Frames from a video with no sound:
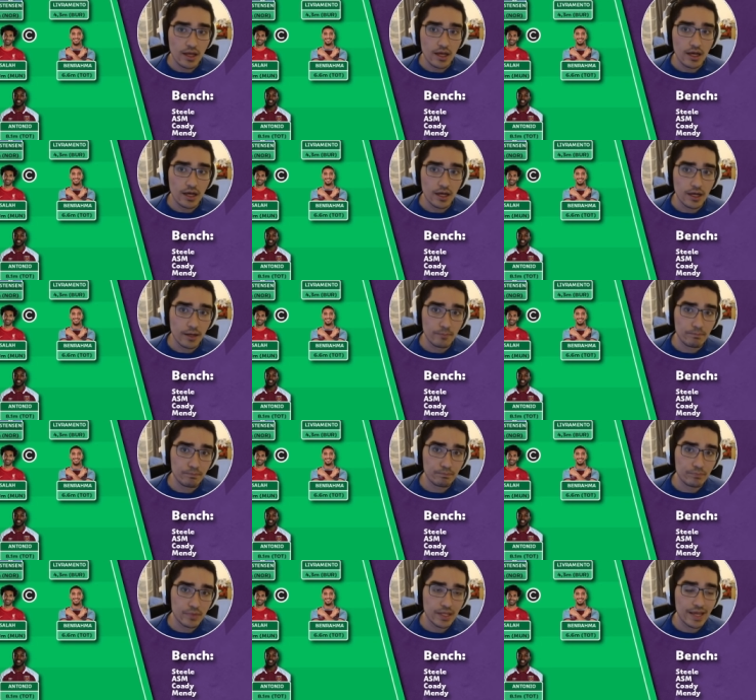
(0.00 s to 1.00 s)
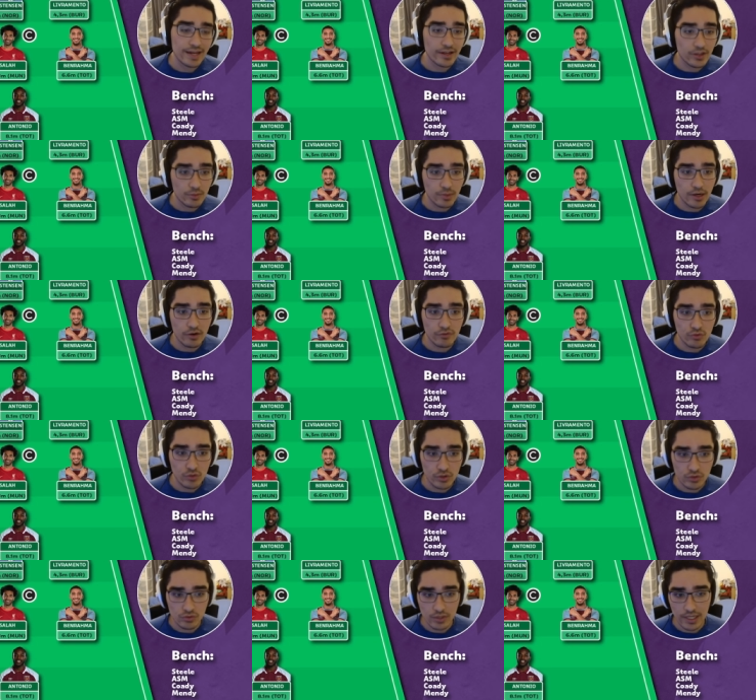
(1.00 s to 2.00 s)
Um, another player, of
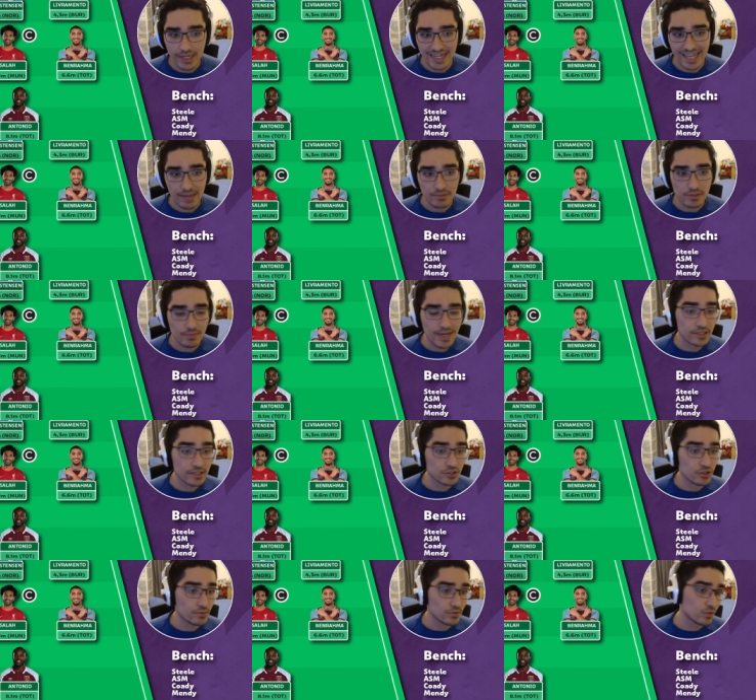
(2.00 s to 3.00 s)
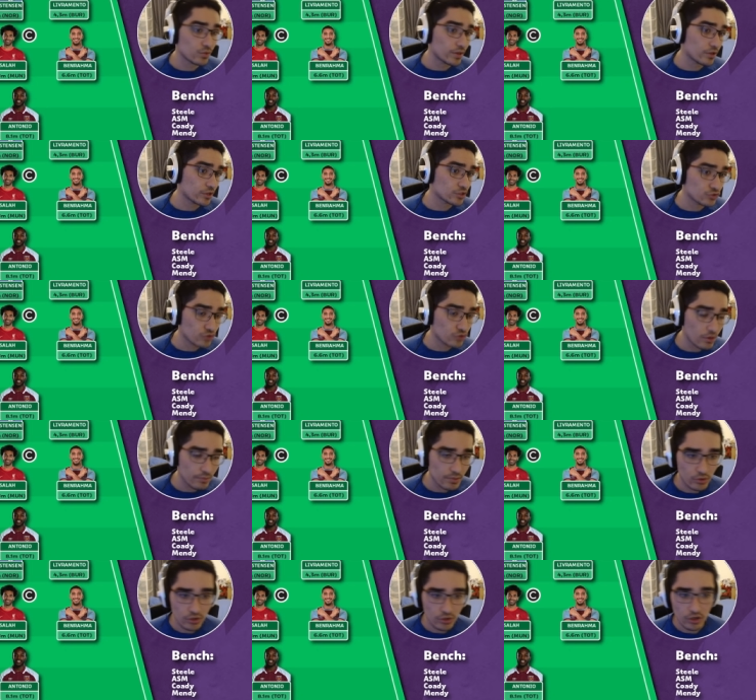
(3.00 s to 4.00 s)
course, who kind of came to mind in terms of whether I should drop
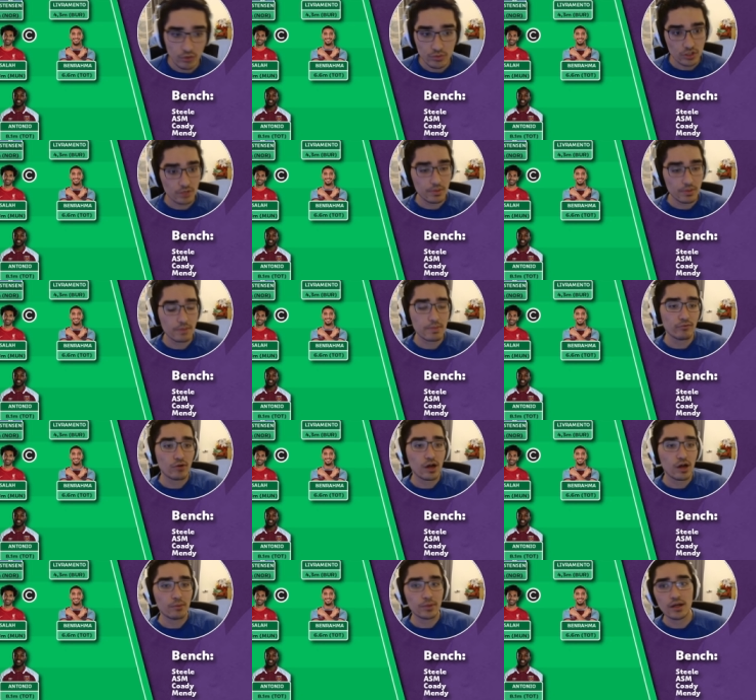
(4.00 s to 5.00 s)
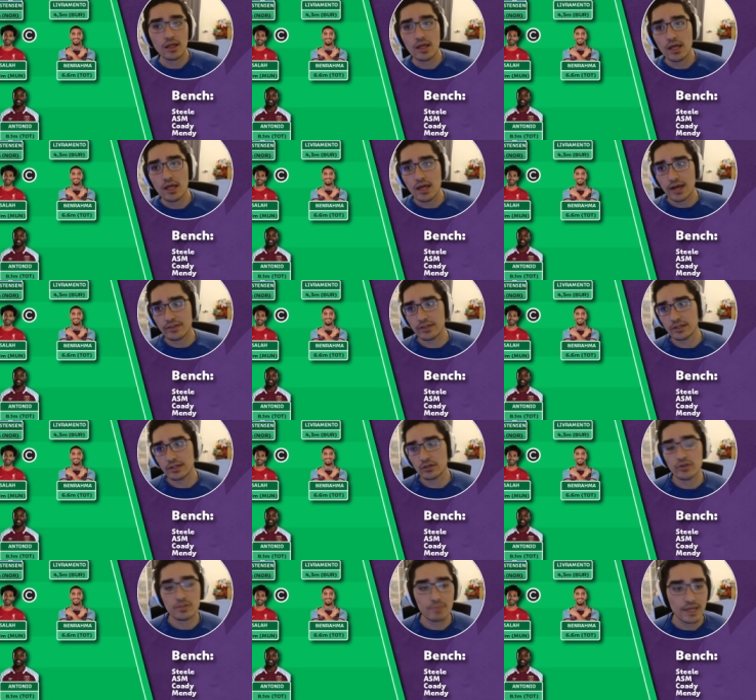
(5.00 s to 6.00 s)
him or not was going to be Benrahma. I think it
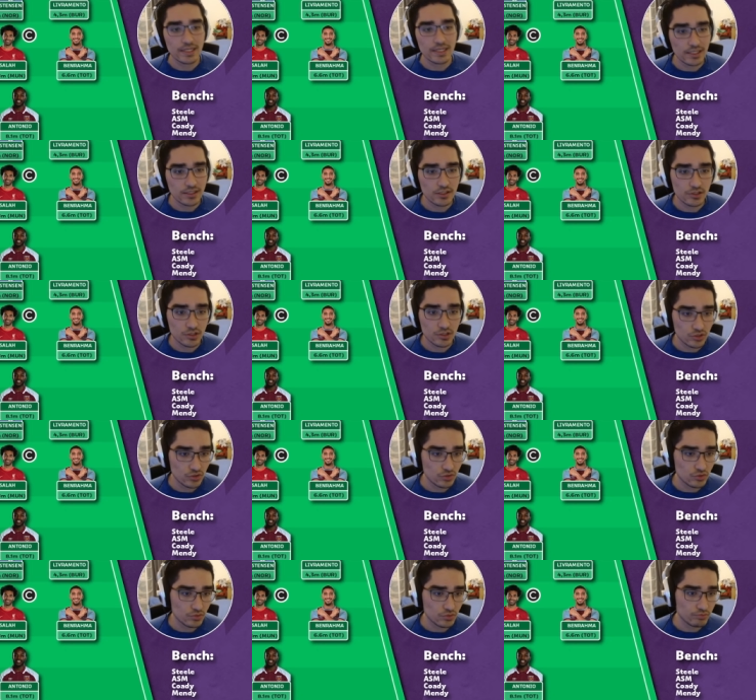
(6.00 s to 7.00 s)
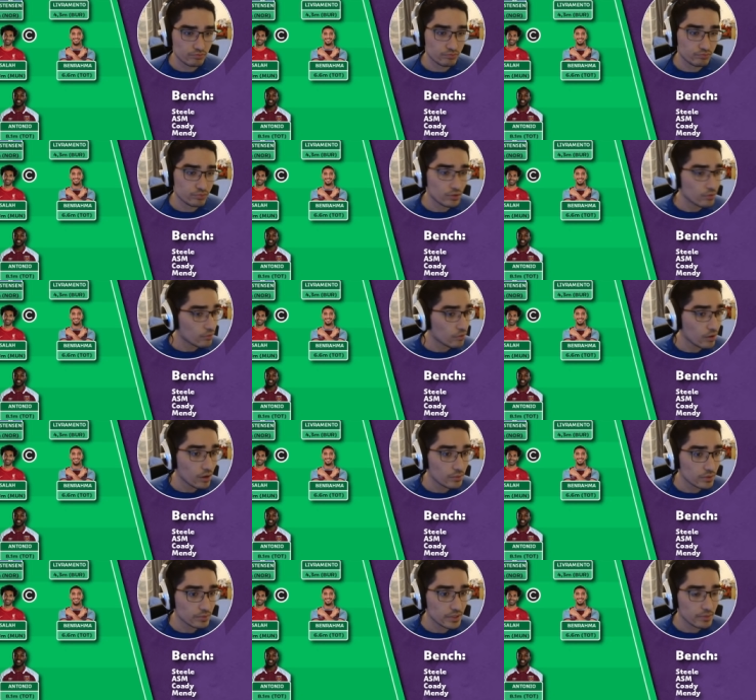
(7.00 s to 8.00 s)
always makes sense to pro-
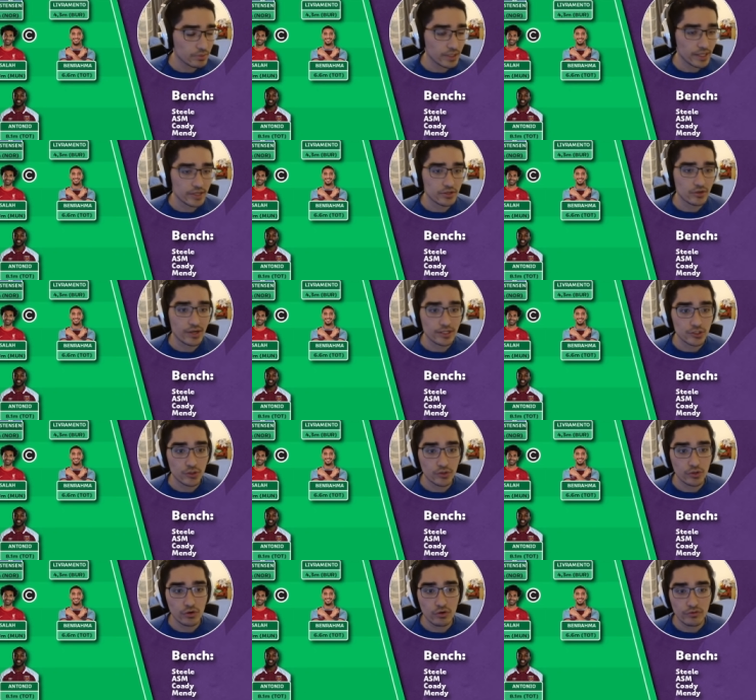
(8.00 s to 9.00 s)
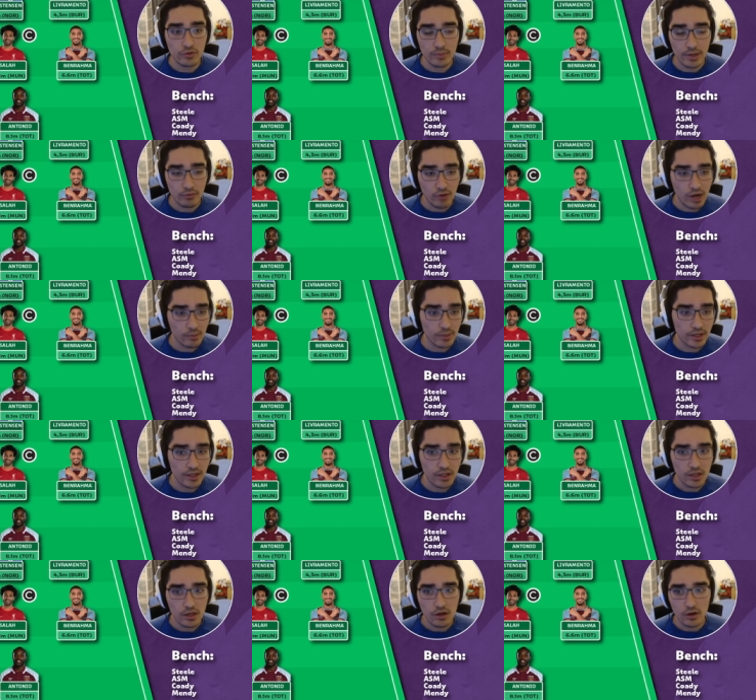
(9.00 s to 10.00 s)
probably play, you know, Antonio over Benrahma
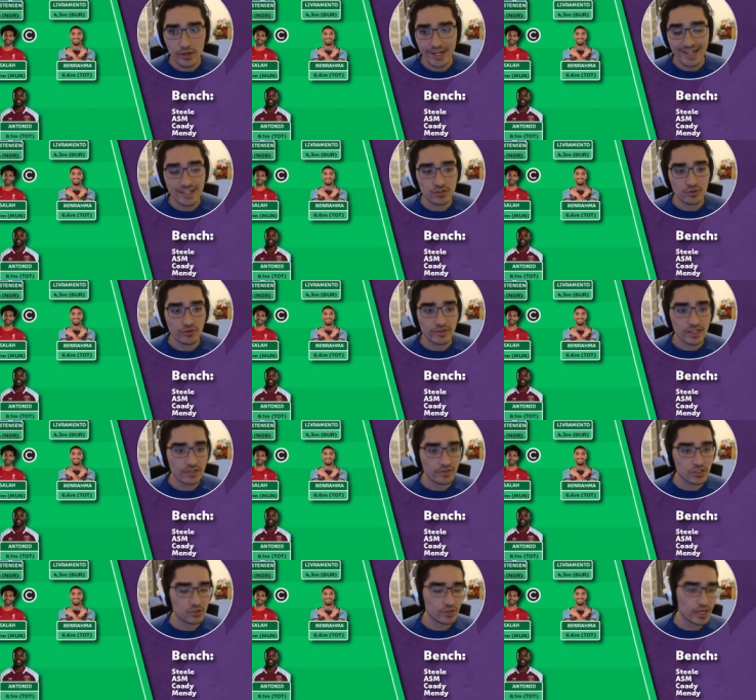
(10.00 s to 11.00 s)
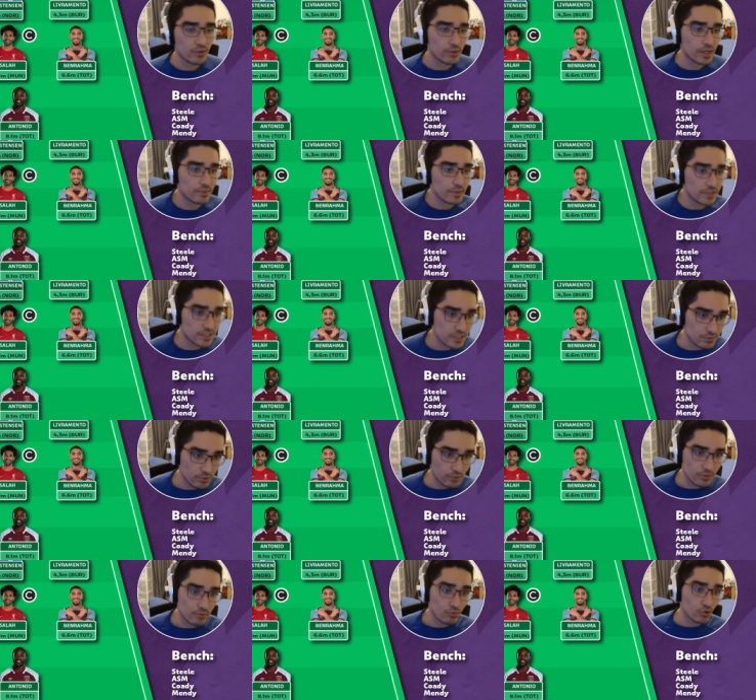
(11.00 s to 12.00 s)
on any sort of individual game week because he's
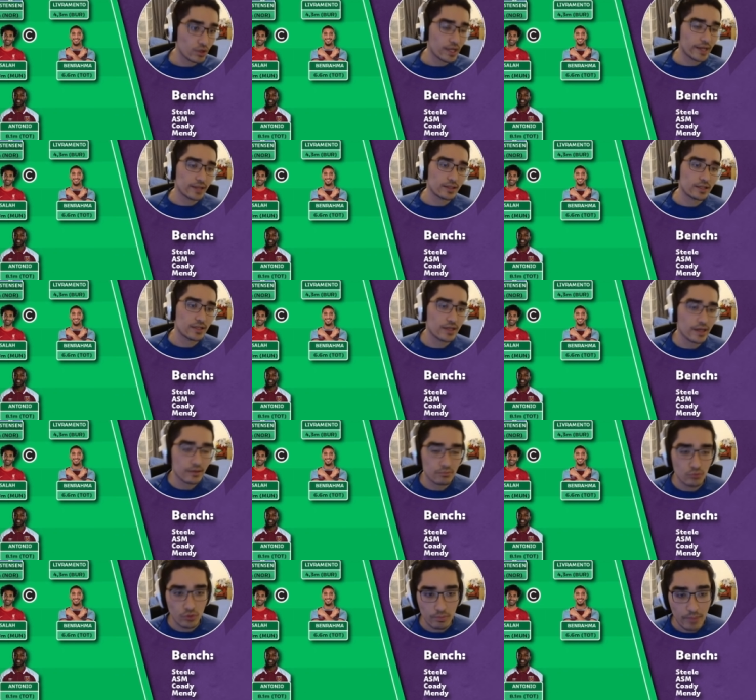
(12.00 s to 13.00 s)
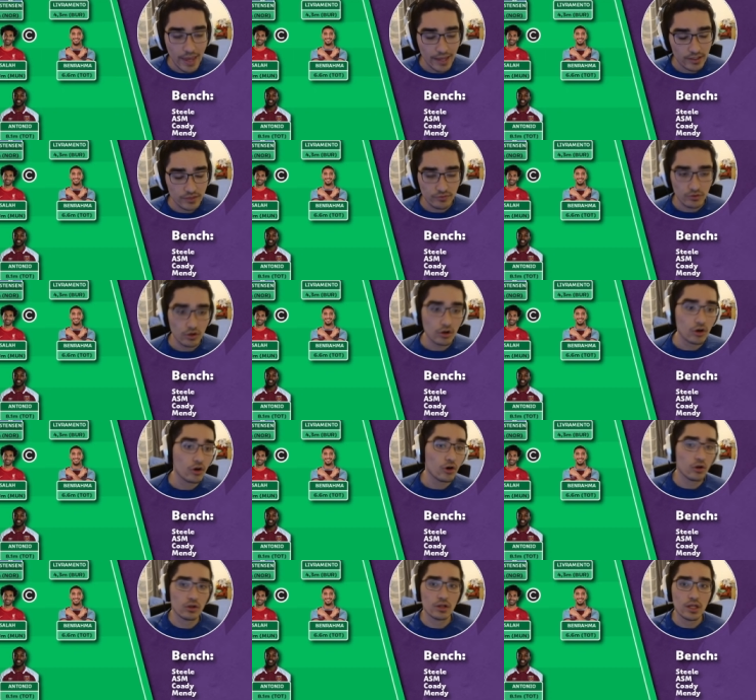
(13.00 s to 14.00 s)
probably more likely and more pegged for a
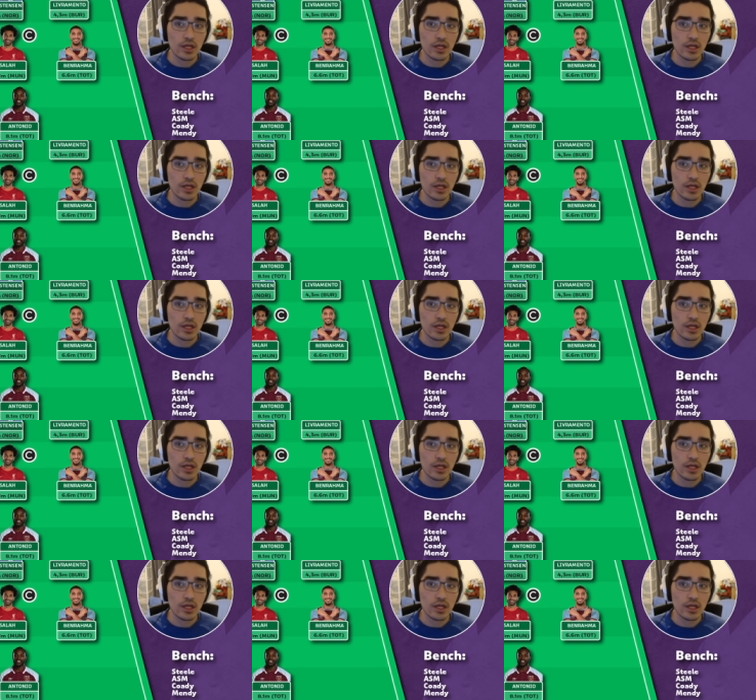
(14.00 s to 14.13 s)
haul.